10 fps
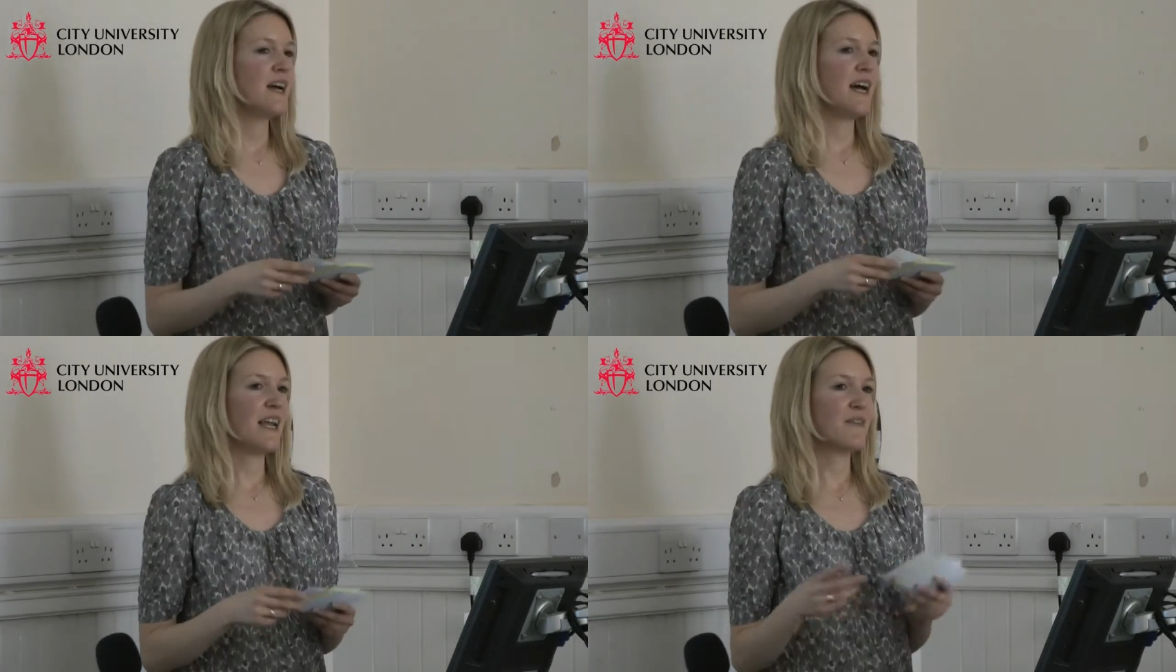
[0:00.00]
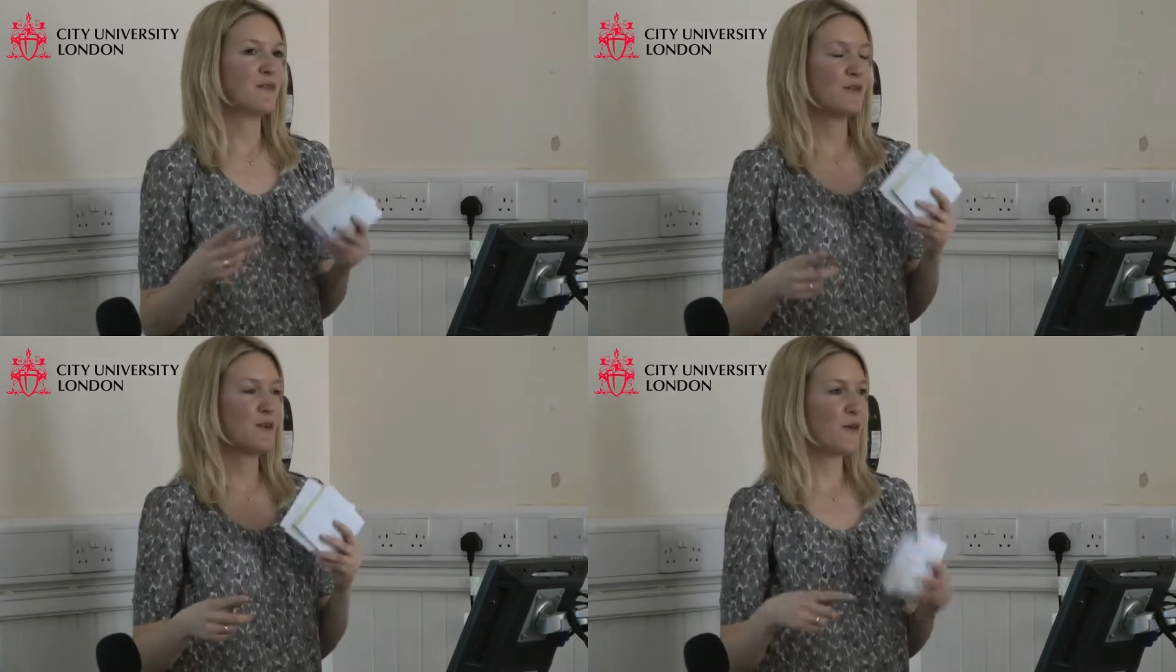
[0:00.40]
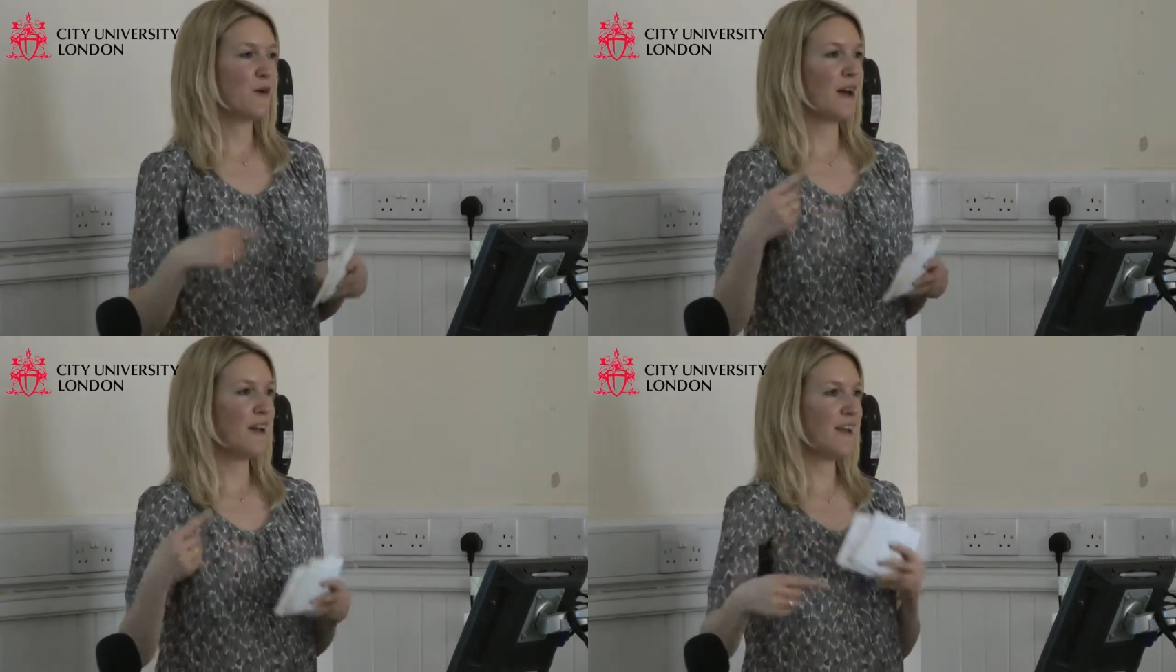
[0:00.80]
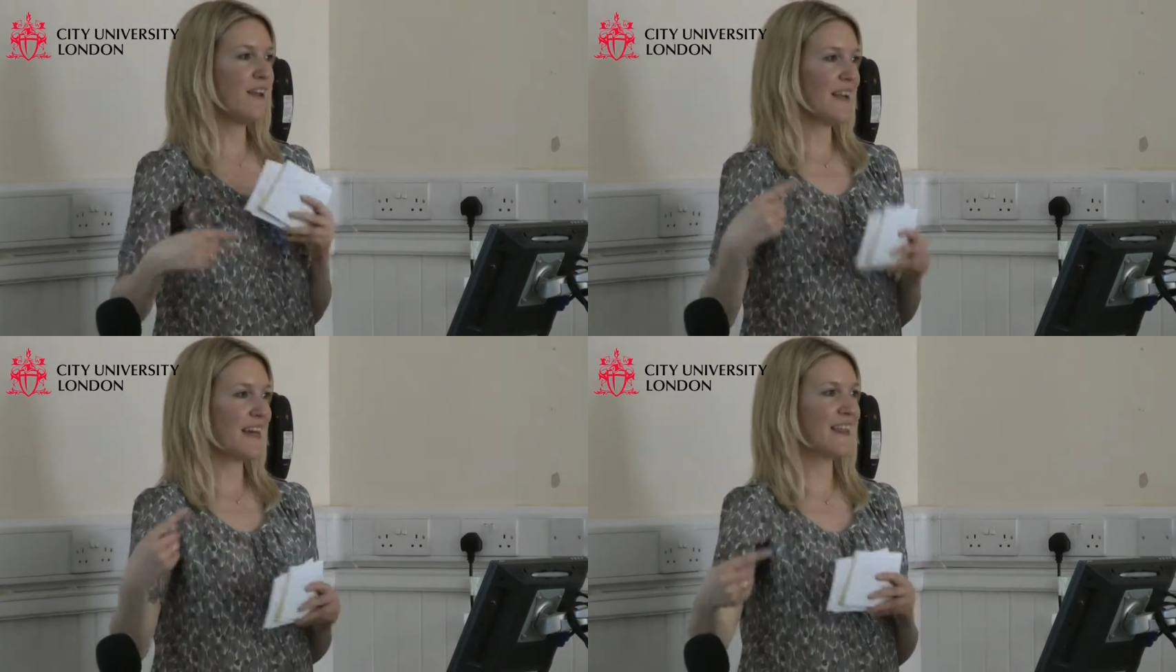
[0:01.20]
and it was quite
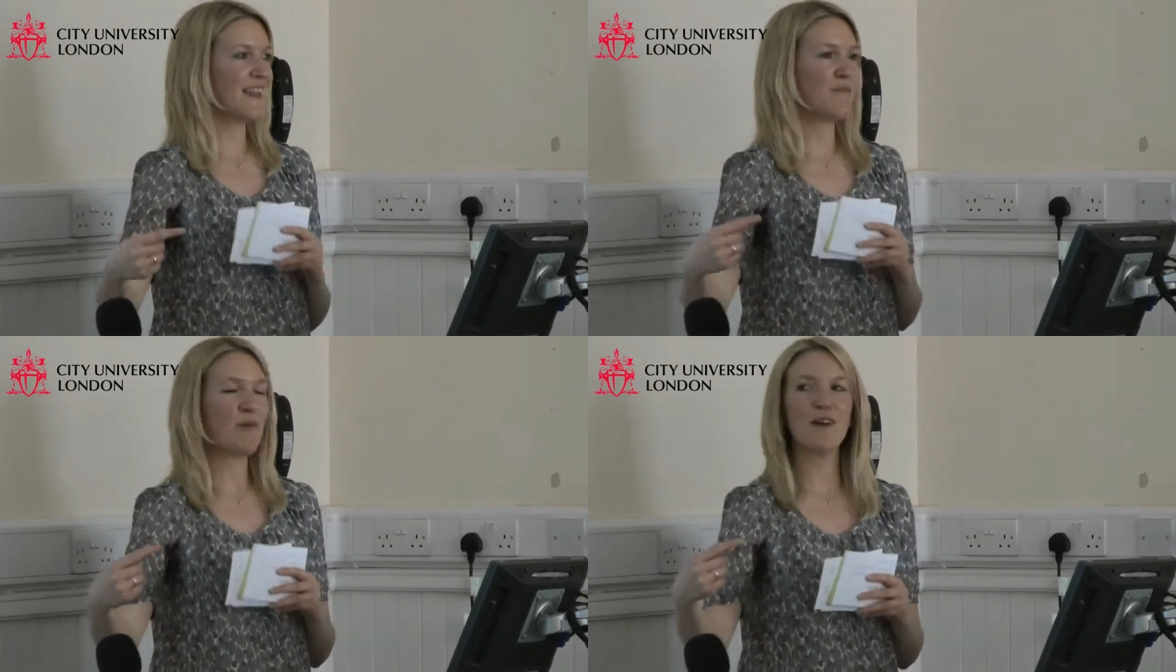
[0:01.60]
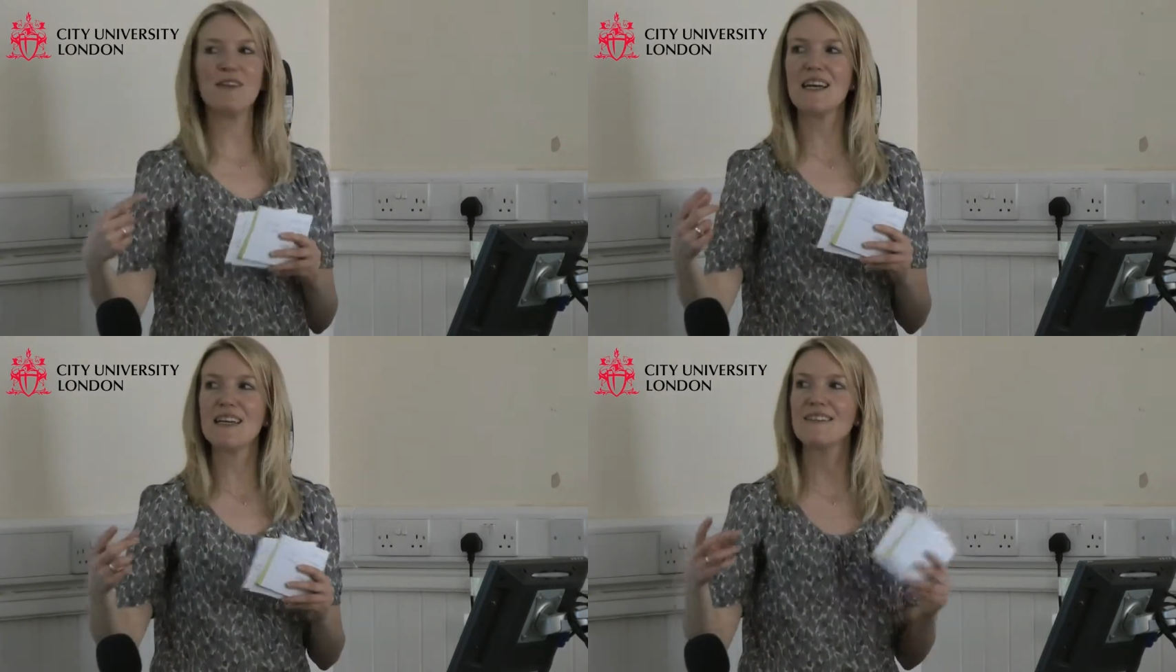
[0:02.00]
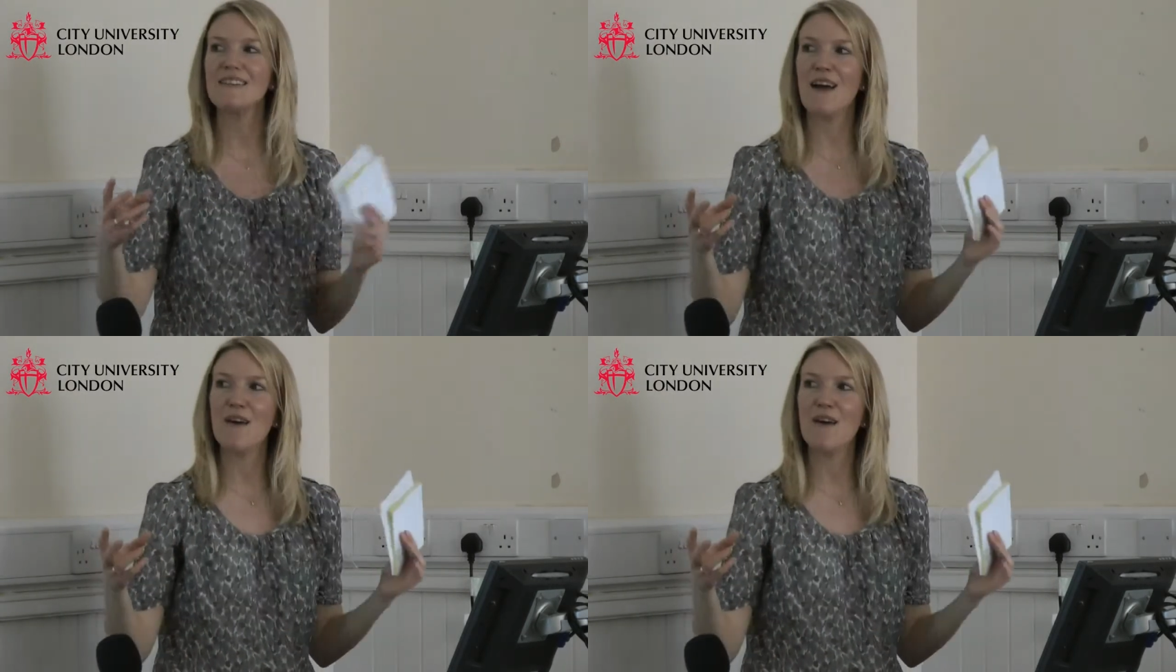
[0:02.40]
a lengthy process